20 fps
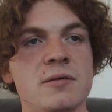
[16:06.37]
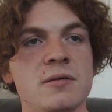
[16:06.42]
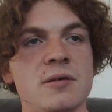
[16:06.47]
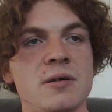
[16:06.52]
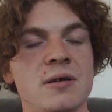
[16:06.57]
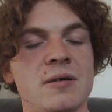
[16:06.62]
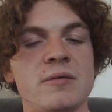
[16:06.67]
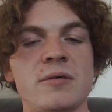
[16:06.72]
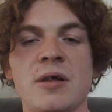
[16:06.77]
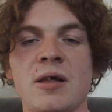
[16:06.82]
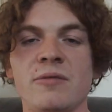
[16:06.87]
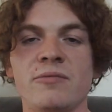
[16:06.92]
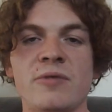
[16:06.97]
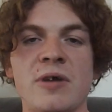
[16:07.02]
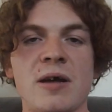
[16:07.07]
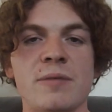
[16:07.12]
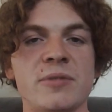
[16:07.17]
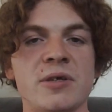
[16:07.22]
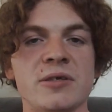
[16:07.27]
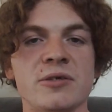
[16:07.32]
I'll
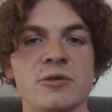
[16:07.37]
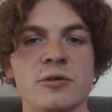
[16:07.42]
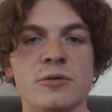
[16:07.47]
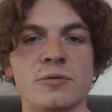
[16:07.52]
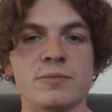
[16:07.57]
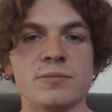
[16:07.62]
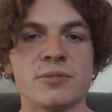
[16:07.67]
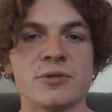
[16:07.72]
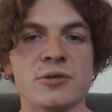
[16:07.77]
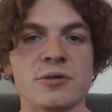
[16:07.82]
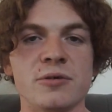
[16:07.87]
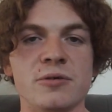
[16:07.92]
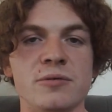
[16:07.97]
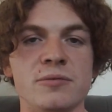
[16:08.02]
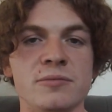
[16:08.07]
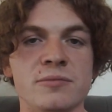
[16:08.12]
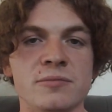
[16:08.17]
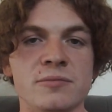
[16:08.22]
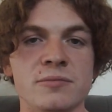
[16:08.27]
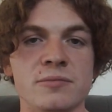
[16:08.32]
wrap this up
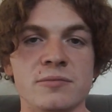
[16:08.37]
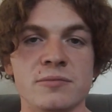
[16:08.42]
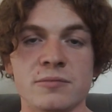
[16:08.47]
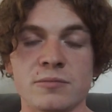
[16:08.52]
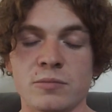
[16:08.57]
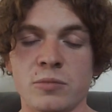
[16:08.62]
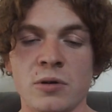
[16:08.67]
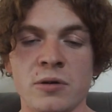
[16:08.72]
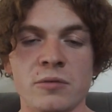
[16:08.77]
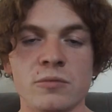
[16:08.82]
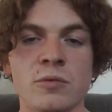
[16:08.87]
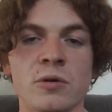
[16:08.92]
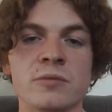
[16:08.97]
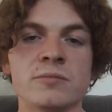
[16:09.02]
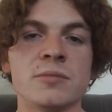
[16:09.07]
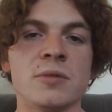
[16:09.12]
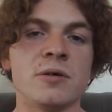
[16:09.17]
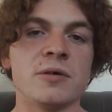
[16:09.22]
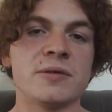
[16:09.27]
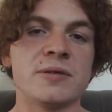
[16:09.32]
soon. One
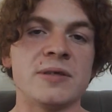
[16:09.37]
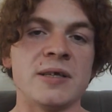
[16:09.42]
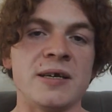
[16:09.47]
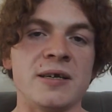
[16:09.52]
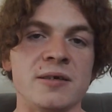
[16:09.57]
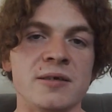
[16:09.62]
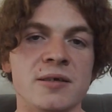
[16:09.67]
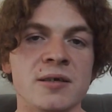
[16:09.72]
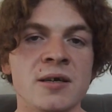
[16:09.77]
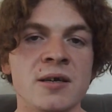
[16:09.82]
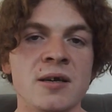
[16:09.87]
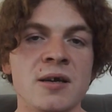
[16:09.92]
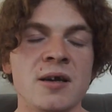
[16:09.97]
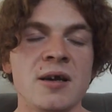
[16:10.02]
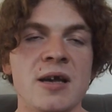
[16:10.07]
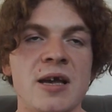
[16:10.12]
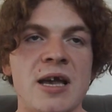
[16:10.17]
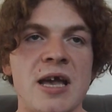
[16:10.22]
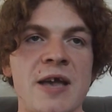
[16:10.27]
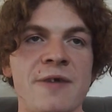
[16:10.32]
more thing.
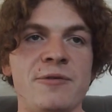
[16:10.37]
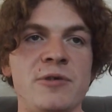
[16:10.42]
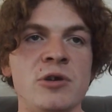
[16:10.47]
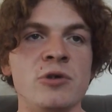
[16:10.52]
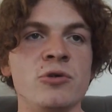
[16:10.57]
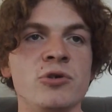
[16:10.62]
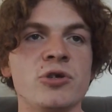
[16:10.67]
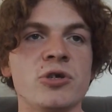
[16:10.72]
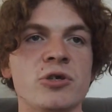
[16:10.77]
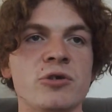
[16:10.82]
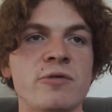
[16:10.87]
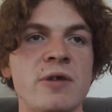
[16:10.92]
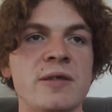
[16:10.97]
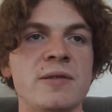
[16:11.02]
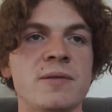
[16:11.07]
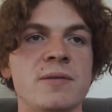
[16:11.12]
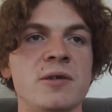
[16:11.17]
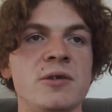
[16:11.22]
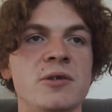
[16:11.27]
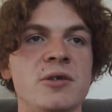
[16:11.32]
If you
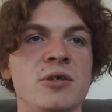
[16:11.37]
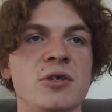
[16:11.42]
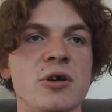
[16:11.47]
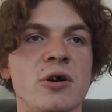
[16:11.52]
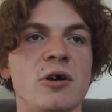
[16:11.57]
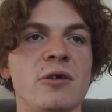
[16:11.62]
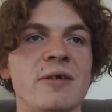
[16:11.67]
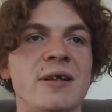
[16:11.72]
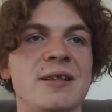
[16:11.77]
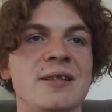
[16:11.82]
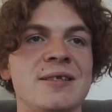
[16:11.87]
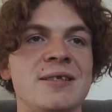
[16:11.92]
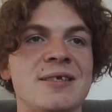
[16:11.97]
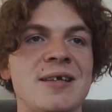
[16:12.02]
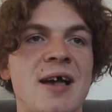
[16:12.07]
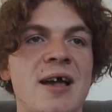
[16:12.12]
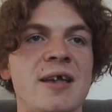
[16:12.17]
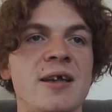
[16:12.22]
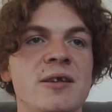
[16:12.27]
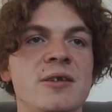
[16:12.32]
strengthen your
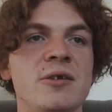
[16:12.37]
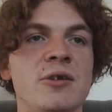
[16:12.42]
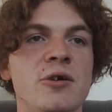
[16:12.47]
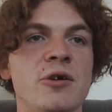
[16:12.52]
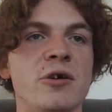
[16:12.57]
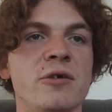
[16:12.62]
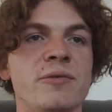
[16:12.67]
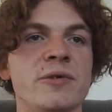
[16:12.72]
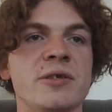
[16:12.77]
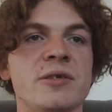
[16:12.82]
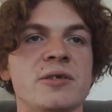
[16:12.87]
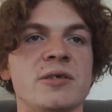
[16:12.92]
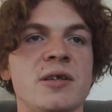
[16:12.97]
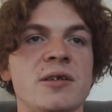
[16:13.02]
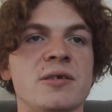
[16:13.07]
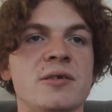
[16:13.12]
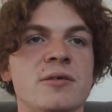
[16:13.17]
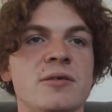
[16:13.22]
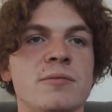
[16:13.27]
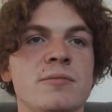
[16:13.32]
entire nervous
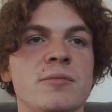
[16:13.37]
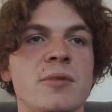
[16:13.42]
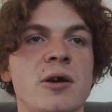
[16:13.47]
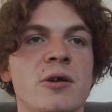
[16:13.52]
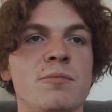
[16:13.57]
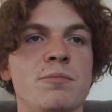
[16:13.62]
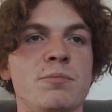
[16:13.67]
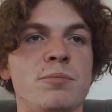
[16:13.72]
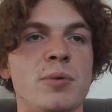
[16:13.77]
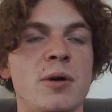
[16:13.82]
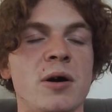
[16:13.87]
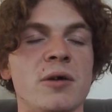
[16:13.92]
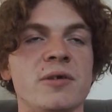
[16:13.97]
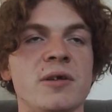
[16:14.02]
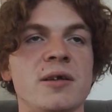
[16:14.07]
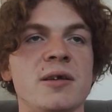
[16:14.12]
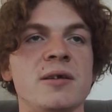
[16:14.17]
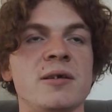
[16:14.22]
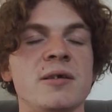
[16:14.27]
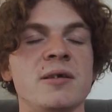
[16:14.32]
system and
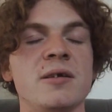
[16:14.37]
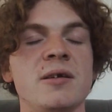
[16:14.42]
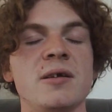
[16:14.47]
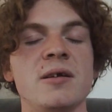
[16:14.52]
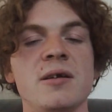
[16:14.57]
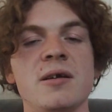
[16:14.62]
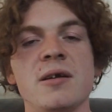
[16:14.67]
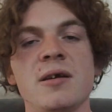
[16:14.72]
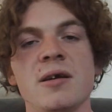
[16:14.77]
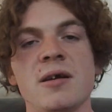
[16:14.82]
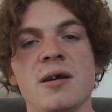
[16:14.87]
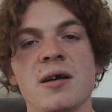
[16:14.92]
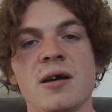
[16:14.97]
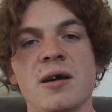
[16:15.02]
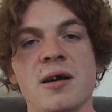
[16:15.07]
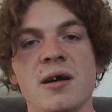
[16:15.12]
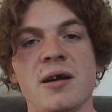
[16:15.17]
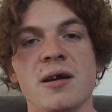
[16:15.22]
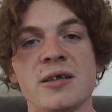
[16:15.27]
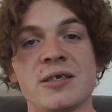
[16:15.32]
body,
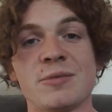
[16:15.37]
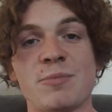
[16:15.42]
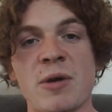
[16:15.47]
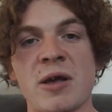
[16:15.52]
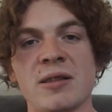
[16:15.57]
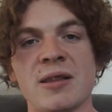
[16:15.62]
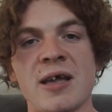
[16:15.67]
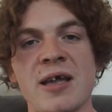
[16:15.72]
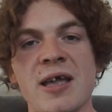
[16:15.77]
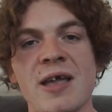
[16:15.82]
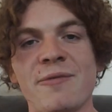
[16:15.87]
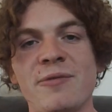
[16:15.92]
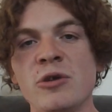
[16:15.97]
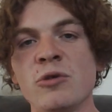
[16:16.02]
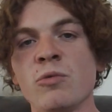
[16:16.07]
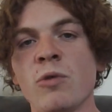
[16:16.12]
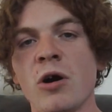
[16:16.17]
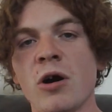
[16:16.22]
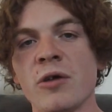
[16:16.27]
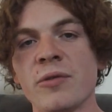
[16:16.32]
like if you
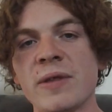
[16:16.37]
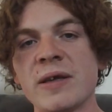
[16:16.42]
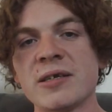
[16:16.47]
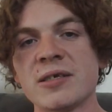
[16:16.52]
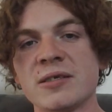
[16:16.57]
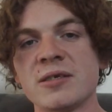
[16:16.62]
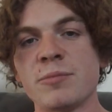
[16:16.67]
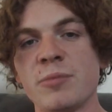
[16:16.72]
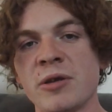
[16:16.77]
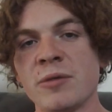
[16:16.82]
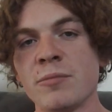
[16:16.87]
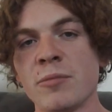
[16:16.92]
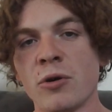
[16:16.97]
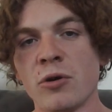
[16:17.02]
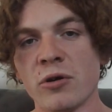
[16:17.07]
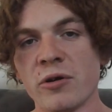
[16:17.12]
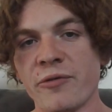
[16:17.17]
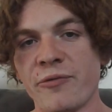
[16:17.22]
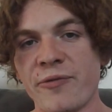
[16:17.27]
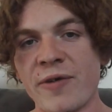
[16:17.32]
want this to be
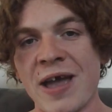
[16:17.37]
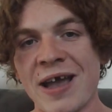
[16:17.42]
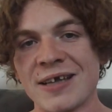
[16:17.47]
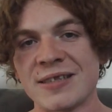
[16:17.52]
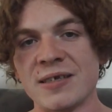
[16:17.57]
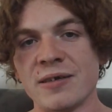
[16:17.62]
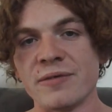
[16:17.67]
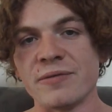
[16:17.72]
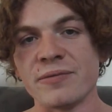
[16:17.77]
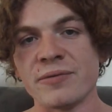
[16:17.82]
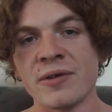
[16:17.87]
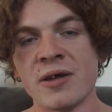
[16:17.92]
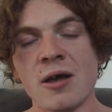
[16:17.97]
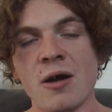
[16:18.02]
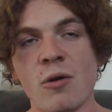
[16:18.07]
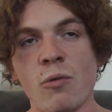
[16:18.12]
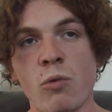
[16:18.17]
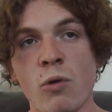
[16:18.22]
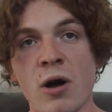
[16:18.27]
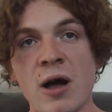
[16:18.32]
more effective,
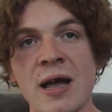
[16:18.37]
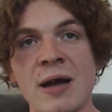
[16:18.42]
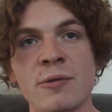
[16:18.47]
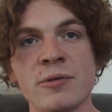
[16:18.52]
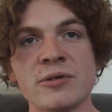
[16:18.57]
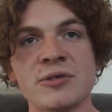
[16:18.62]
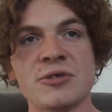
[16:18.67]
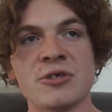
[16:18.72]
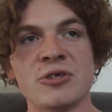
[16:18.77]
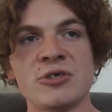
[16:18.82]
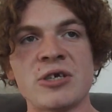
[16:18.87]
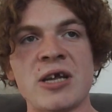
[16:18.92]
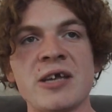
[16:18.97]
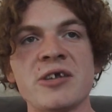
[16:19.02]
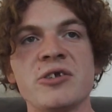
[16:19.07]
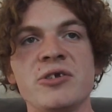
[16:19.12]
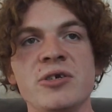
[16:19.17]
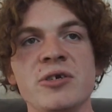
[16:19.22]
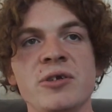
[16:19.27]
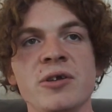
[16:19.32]
what I would
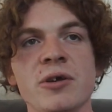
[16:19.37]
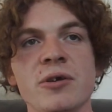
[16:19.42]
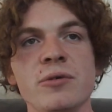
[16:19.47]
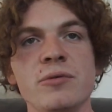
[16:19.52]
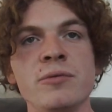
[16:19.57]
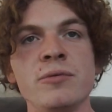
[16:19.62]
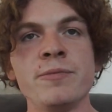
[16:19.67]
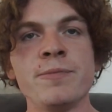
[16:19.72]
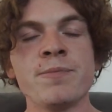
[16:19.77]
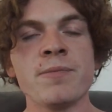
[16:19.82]
suggest you do